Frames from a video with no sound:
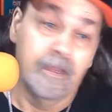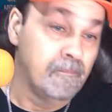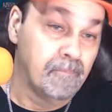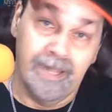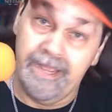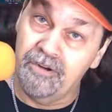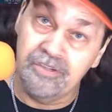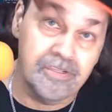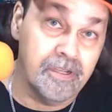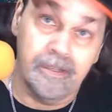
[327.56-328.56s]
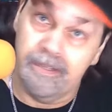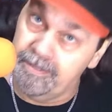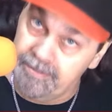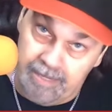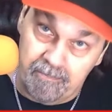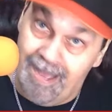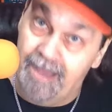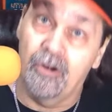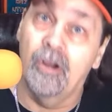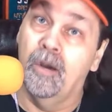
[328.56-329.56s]
Players they
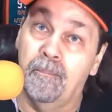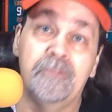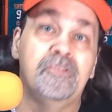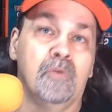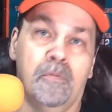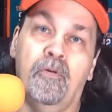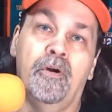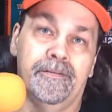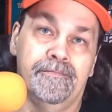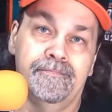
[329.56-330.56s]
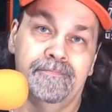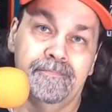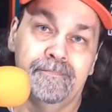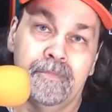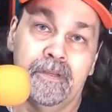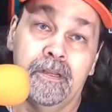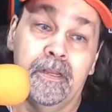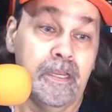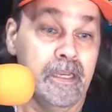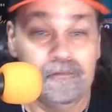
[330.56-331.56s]
matter up unto a point.
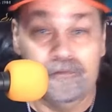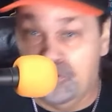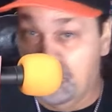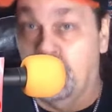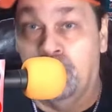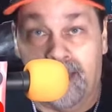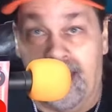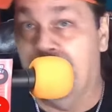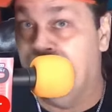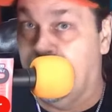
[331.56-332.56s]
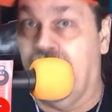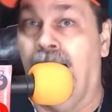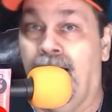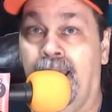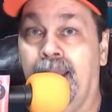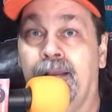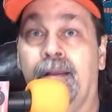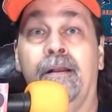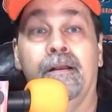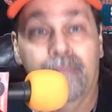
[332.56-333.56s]
If you don't have the guy
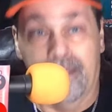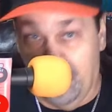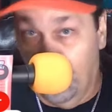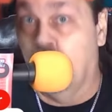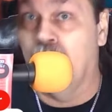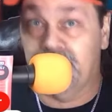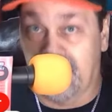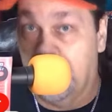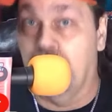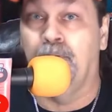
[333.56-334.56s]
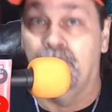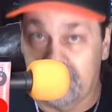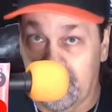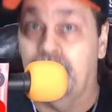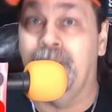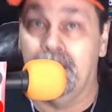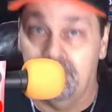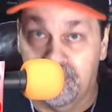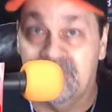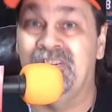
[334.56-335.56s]
that knows how to put them in
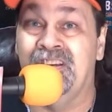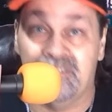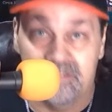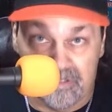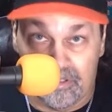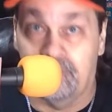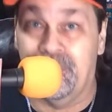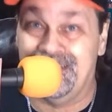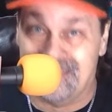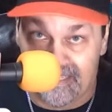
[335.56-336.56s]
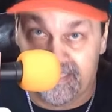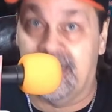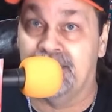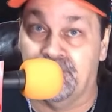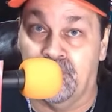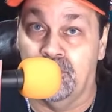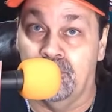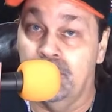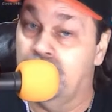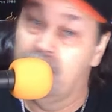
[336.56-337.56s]
positions to be successful,
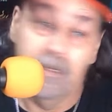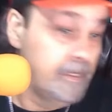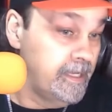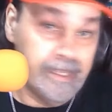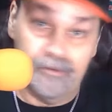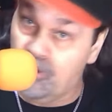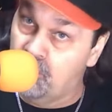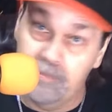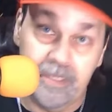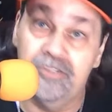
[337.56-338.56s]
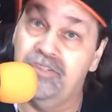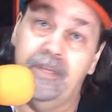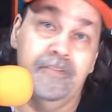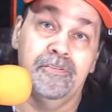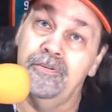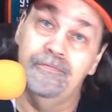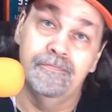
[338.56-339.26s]
it don't mean shit, dude.